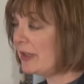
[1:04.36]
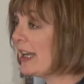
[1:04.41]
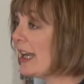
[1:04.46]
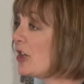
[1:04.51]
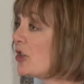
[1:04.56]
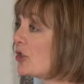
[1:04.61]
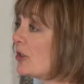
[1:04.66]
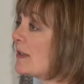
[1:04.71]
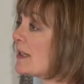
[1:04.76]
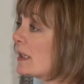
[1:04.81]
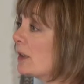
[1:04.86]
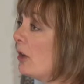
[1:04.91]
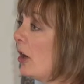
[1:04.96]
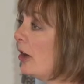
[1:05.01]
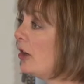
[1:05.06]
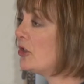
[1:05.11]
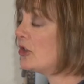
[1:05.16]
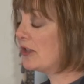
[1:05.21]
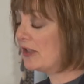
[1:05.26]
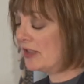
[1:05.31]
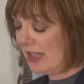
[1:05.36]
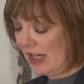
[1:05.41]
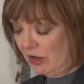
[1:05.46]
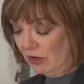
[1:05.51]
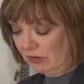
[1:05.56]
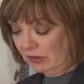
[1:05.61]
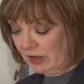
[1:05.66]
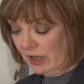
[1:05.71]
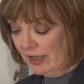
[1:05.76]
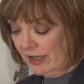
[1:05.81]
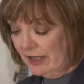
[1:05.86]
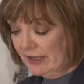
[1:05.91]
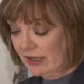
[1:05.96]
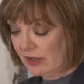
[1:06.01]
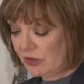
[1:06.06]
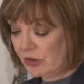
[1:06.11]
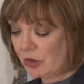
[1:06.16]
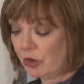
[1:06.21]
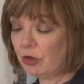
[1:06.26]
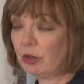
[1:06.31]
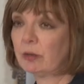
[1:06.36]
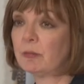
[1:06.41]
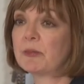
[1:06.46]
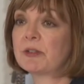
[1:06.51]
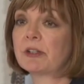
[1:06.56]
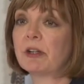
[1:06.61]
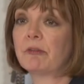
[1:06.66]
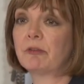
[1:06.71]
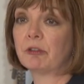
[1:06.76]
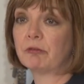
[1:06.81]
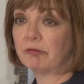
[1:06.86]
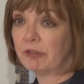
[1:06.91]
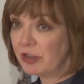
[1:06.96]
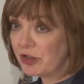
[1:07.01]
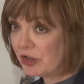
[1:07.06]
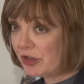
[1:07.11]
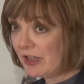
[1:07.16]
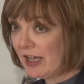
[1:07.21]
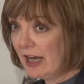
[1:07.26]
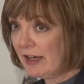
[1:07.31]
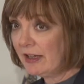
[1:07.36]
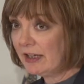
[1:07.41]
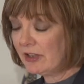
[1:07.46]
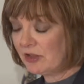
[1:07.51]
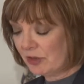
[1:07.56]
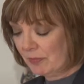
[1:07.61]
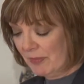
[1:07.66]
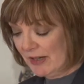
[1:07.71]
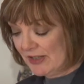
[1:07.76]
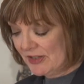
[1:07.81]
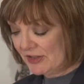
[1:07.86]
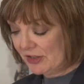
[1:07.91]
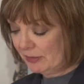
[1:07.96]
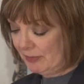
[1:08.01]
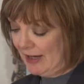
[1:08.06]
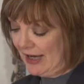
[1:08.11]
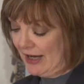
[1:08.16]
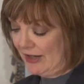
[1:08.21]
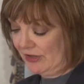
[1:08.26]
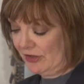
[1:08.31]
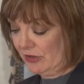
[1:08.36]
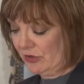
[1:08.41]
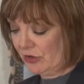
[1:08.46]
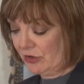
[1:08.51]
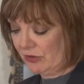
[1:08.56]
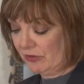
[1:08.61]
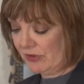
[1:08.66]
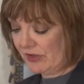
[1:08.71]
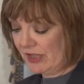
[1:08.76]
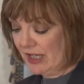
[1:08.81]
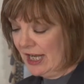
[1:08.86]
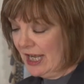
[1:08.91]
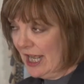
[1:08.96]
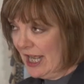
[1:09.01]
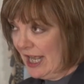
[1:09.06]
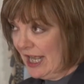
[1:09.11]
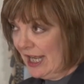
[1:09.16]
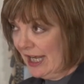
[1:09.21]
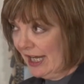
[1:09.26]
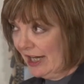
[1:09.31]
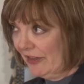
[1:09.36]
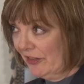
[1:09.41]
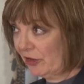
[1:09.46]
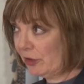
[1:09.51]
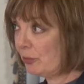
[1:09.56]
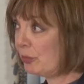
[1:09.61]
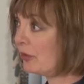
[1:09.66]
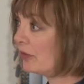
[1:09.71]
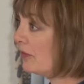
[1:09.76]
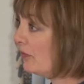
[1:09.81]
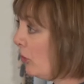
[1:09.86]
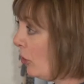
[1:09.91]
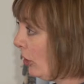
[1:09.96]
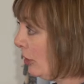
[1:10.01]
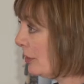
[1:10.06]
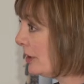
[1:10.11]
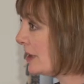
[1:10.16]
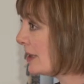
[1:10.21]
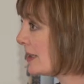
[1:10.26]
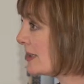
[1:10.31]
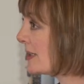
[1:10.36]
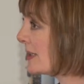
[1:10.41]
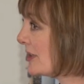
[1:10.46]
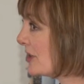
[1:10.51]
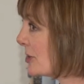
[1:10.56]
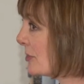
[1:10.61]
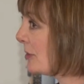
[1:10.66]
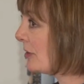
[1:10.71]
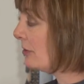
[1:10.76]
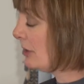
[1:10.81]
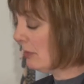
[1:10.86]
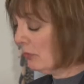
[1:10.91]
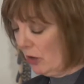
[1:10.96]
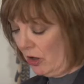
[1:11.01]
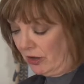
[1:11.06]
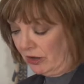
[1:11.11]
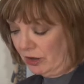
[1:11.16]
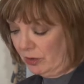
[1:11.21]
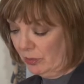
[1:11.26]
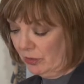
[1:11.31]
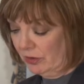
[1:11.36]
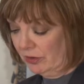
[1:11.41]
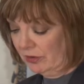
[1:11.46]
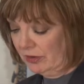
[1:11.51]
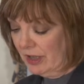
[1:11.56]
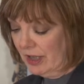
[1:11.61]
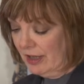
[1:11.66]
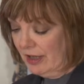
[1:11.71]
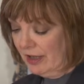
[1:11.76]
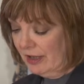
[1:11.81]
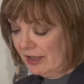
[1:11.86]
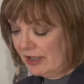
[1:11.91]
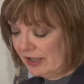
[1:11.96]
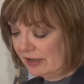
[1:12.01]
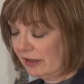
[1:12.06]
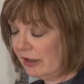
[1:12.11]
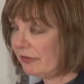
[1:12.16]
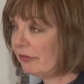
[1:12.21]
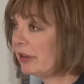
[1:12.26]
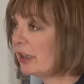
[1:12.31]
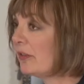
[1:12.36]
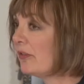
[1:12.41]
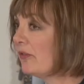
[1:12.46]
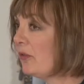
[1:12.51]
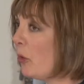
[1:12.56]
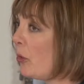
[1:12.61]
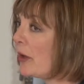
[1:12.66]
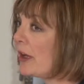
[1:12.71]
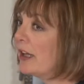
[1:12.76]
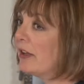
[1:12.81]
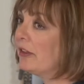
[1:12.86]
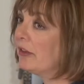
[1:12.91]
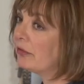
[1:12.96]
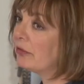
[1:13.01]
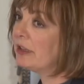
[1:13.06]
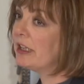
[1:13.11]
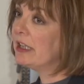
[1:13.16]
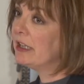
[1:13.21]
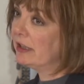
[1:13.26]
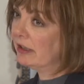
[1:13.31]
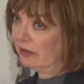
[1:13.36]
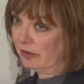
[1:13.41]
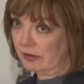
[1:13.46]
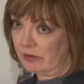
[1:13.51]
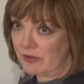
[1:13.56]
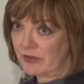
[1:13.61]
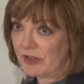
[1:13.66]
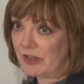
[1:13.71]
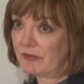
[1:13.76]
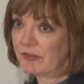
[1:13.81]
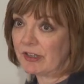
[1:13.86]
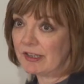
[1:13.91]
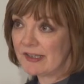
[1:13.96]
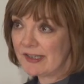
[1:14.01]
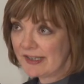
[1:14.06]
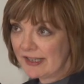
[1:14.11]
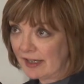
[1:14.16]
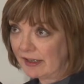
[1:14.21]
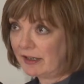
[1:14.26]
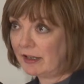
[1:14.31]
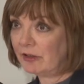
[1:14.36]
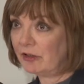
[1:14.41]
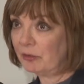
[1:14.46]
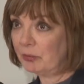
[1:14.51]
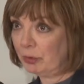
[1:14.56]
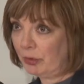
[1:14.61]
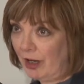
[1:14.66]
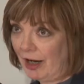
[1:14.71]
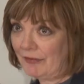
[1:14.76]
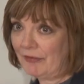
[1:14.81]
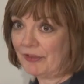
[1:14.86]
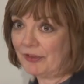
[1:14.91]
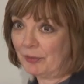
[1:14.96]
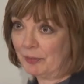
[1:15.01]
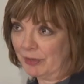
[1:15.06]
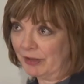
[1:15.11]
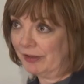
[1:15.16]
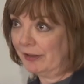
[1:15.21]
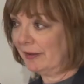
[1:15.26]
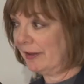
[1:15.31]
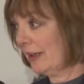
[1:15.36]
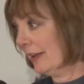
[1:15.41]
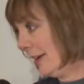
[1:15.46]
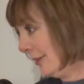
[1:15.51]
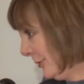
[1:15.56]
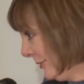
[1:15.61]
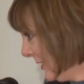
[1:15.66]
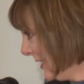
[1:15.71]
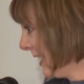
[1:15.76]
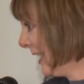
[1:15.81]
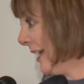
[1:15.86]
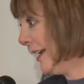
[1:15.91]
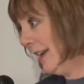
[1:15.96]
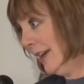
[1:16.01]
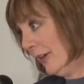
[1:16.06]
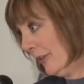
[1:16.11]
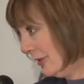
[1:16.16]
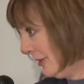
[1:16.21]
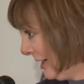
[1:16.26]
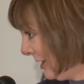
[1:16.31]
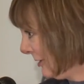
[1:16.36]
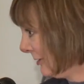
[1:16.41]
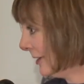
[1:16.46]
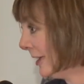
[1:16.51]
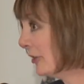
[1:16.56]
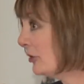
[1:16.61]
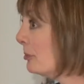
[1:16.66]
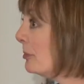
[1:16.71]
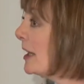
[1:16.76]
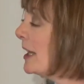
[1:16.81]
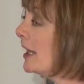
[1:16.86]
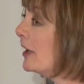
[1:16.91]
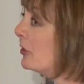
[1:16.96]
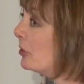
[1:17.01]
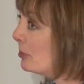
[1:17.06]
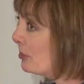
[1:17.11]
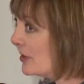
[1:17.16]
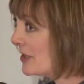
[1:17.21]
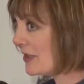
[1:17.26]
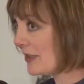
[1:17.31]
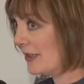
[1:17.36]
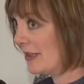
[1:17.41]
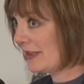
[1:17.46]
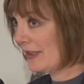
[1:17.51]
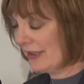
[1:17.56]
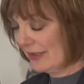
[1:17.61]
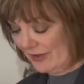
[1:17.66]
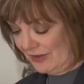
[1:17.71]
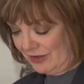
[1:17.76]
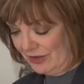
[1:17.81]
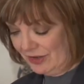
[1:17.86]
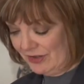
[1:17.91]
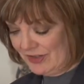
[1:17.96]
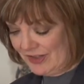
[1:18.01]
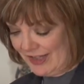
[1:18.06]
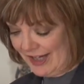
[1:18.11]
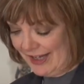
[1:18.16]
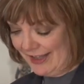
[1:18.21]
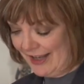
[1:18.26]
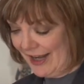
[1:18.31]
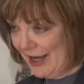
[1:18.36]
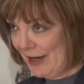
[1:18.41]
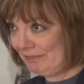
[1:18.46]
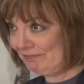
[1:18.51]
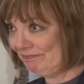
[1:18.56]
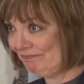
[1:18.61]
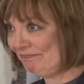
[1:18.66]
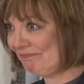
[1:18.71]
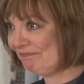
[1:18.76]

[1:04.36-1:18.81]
the nation's largest airline in terms of originating domestic passengers, and their performance has been remarkable, delivering 43 years of consecutive profitability. I don't think any other airline or many other businesses could say that.